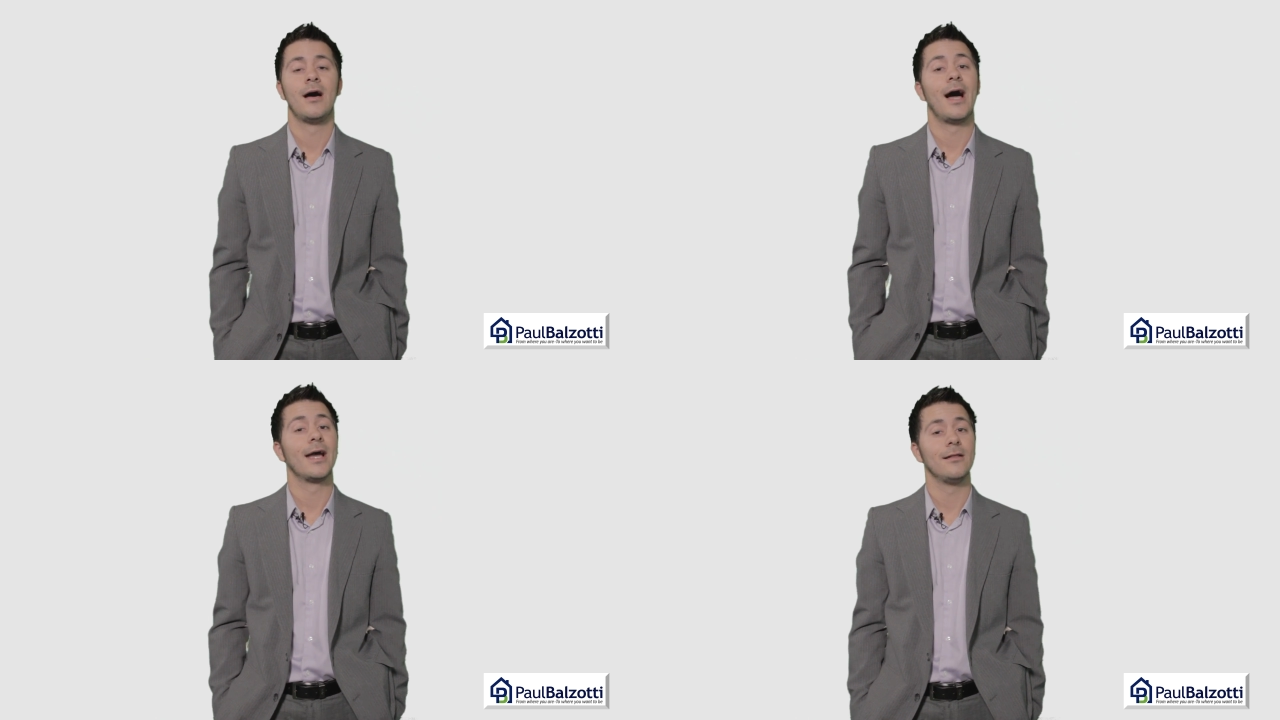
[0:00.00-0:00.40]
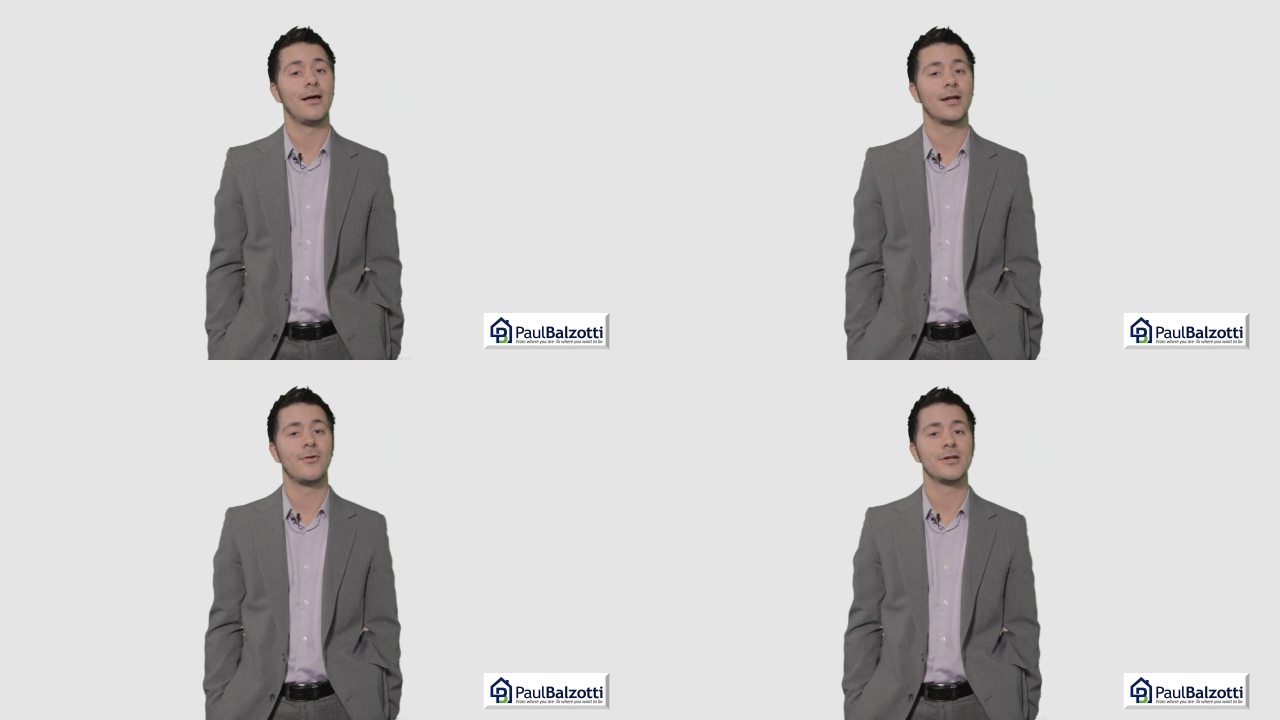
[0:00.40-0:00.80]
I get a
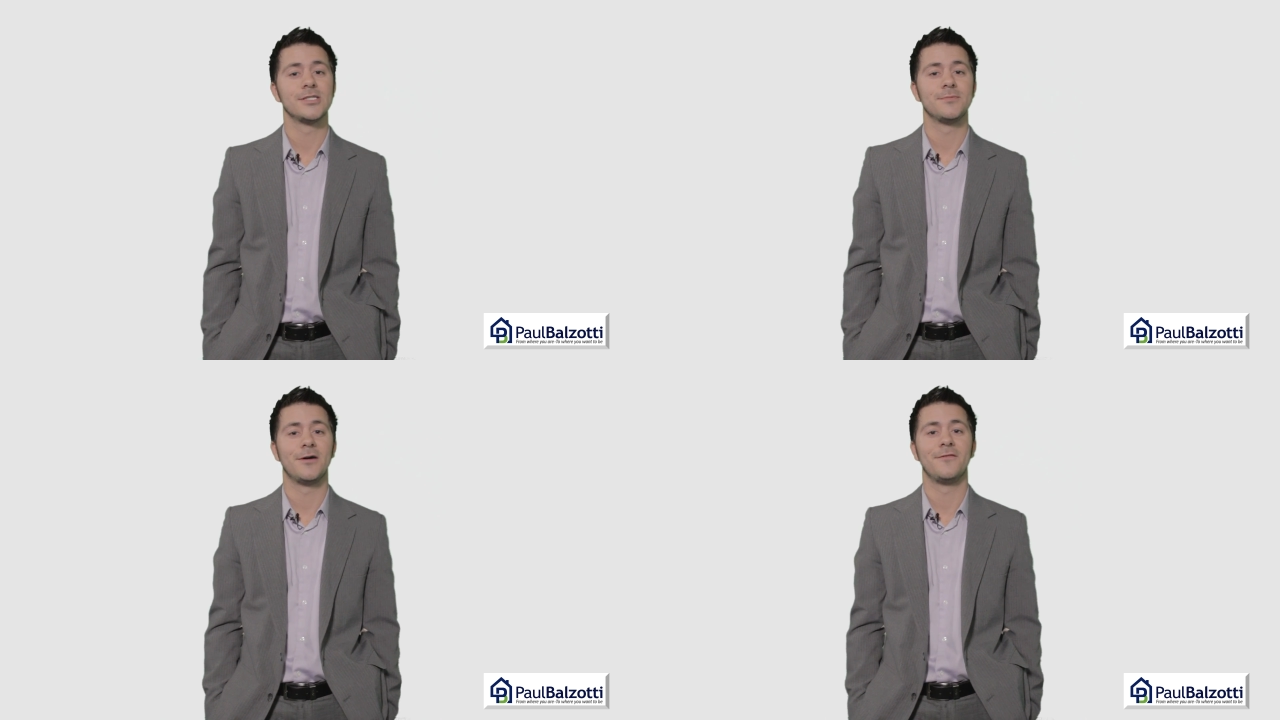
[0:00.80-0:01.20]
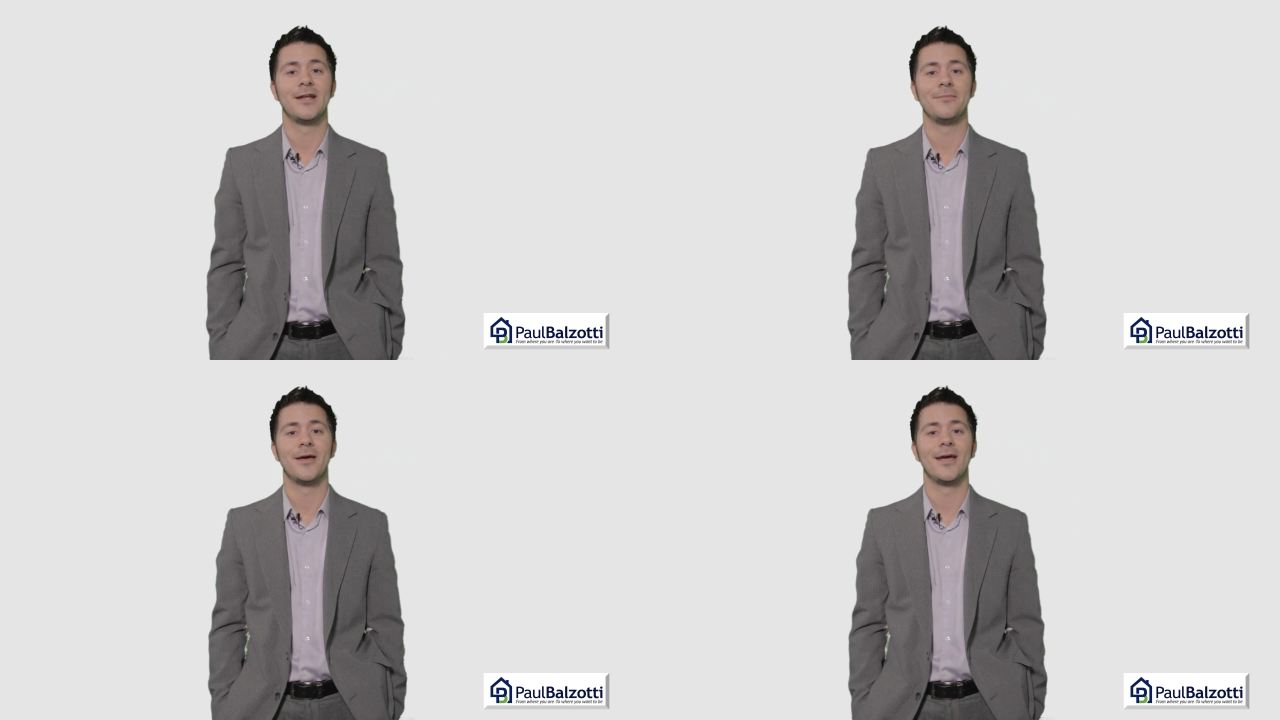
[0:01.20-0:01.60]
lot of questions about
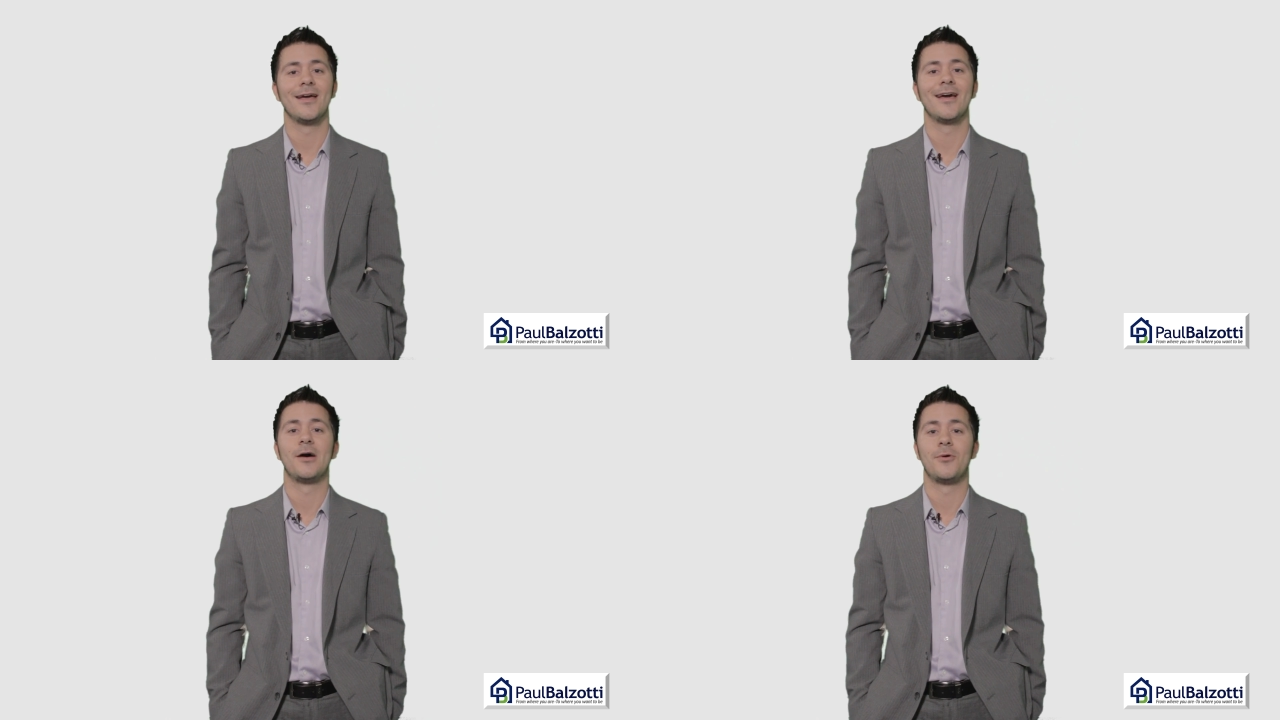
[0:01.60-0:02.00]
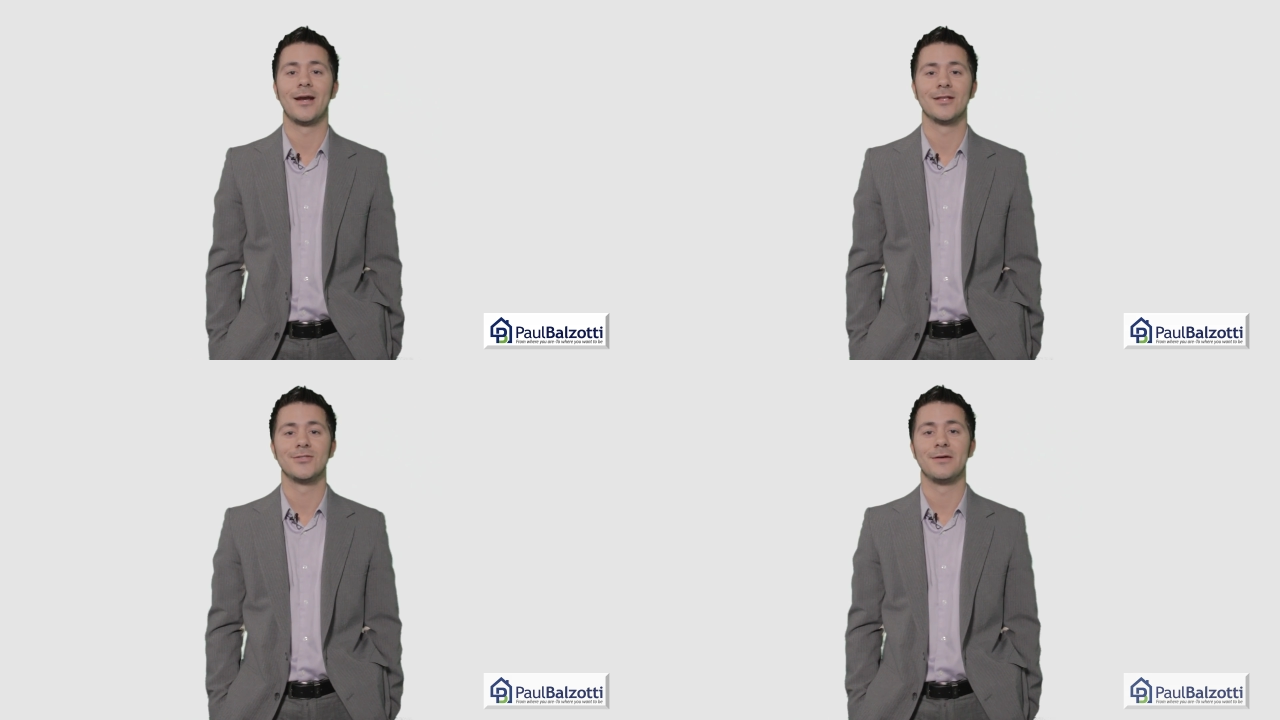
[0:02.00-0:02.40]
Fannie Mae and I want to
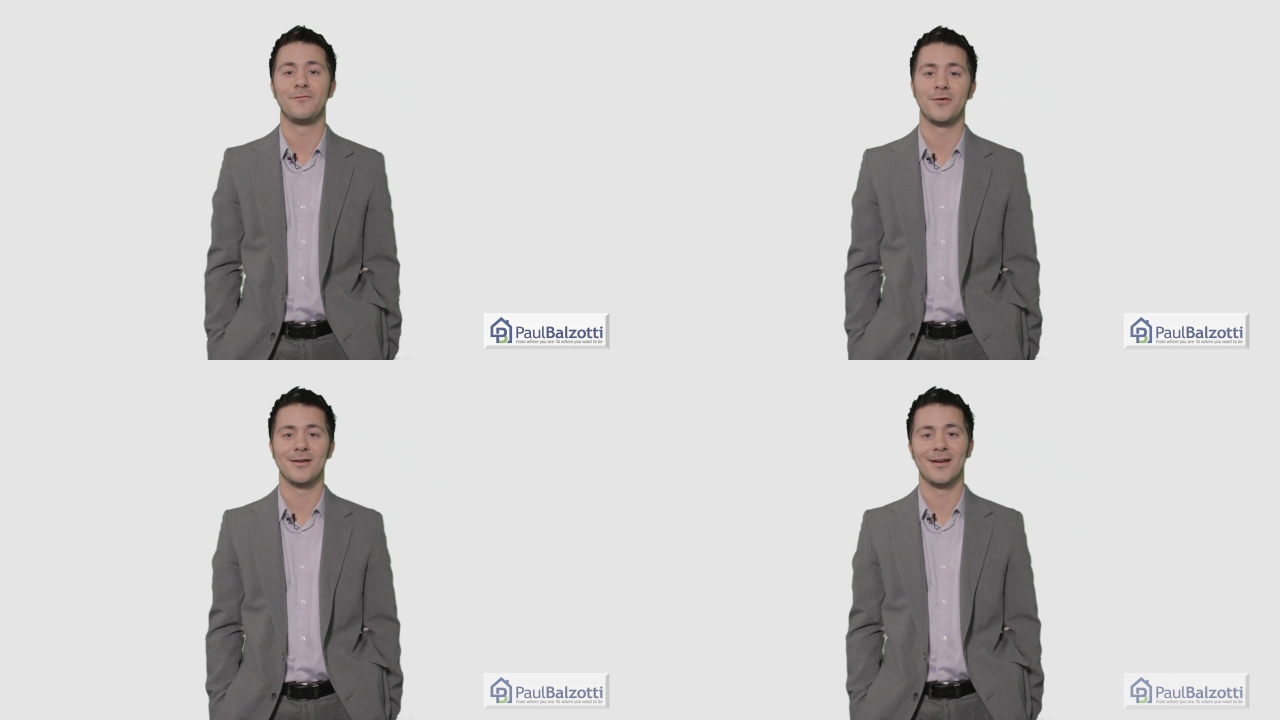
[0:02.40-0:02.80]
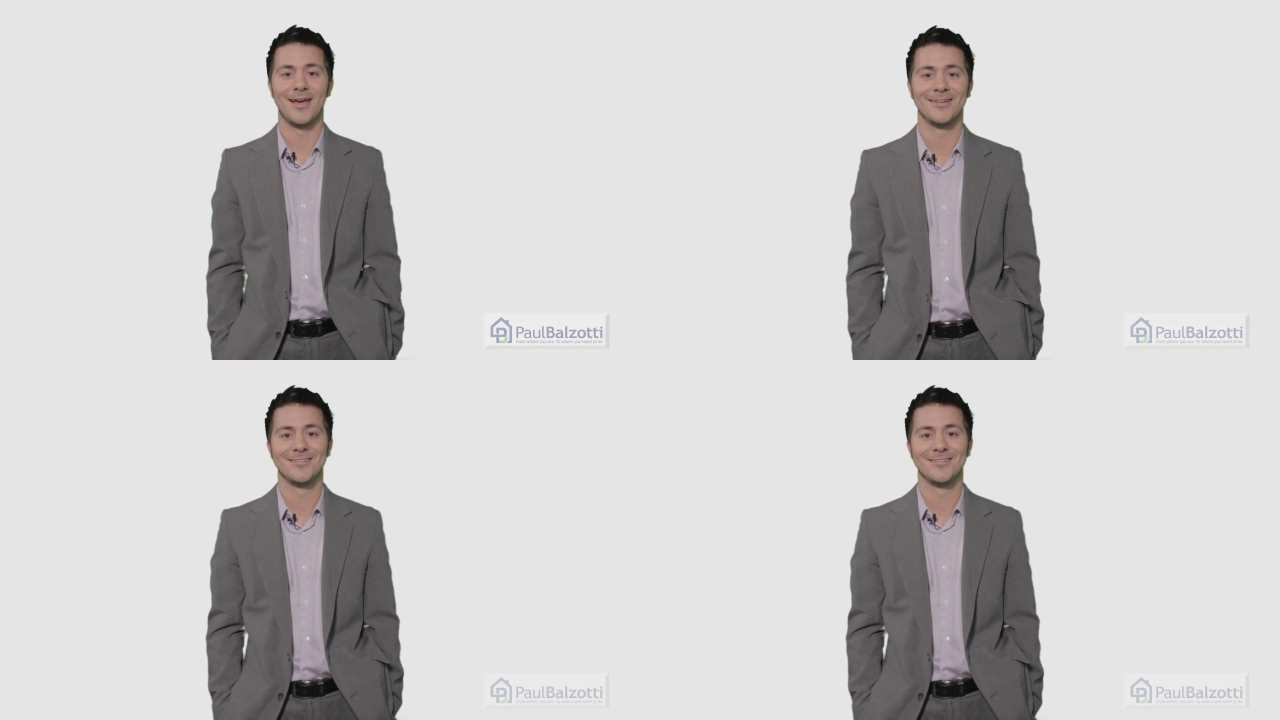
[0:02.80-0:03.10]
answer them for you today.